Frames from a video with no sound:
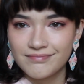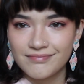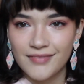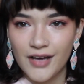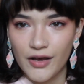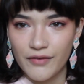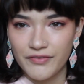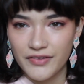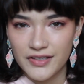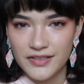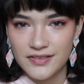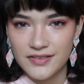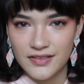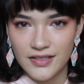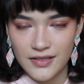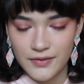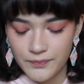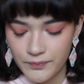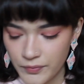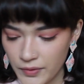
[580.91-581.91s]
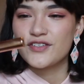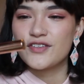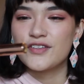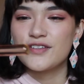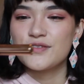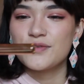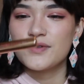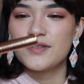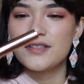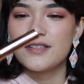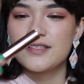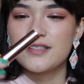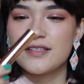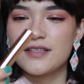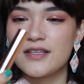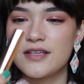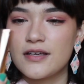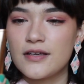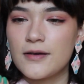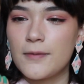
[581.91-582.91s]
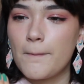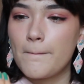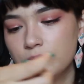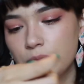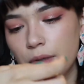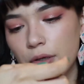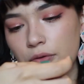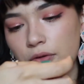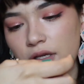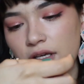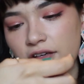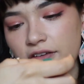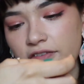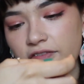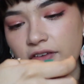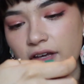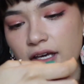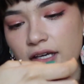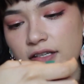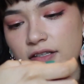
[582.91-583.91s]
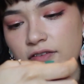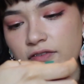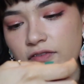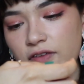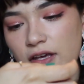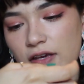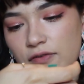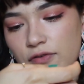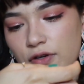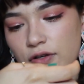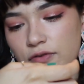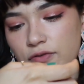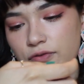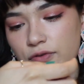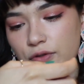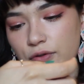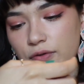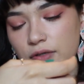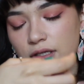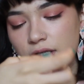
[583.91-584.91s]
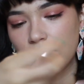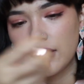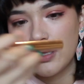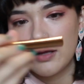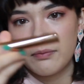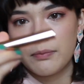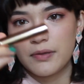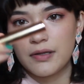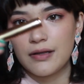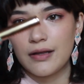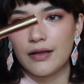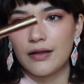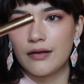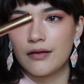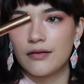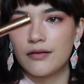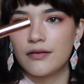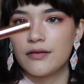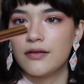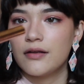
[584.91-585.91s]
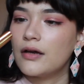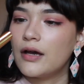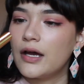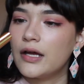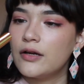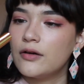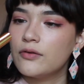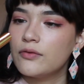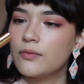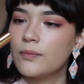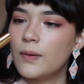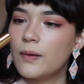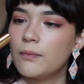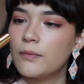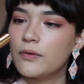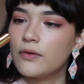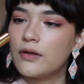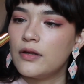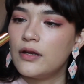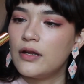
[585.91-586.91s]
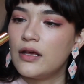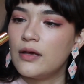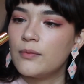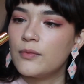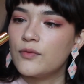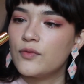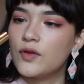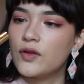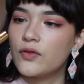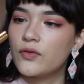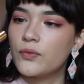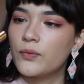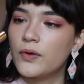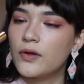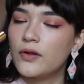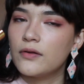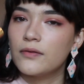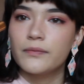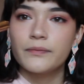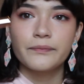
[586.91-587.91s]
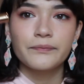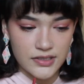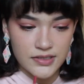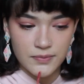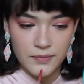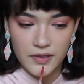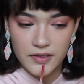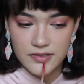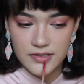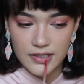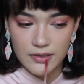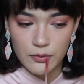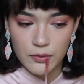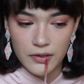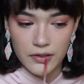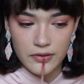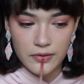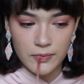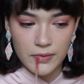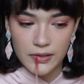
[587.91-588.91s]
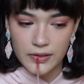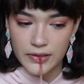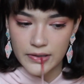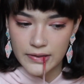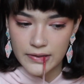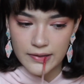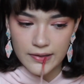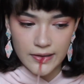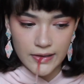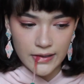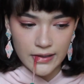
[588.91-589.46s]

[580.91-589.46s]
obviously. So this one's the Pony Effect Favorite Fluid Lip Tint. I don't remember the name of this one. It smells like watermelon.